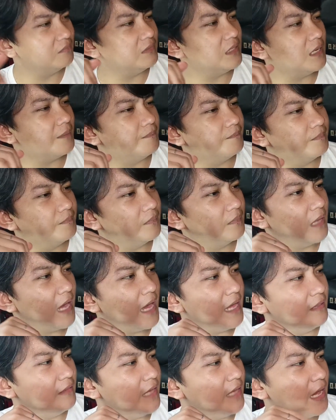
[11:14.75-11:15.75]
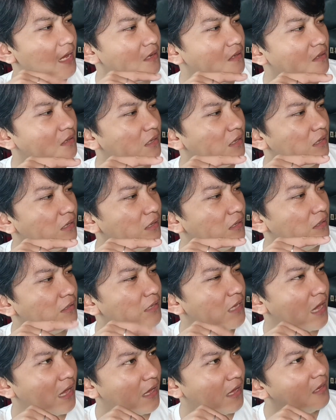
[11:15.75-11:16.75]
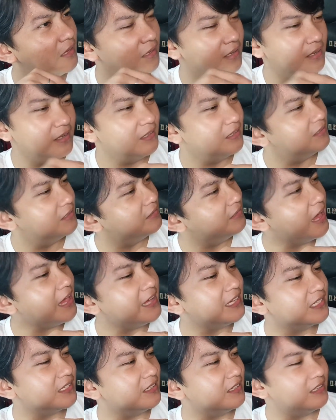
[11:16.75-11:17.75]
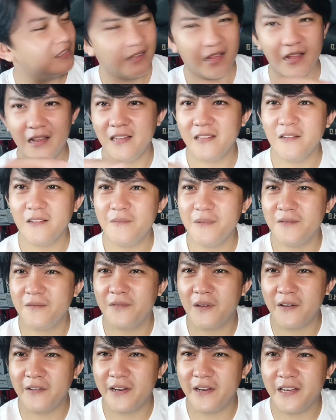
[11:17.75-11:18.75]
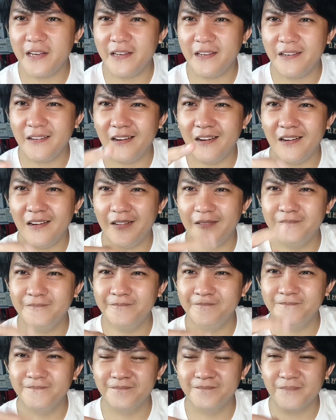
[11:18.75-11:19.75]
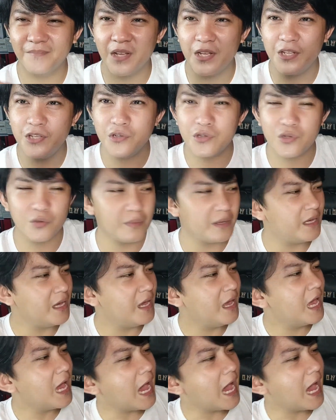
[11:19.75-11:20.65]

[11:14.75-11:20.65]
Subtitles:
Yep. And then yeah, nice. A little bit very new to me.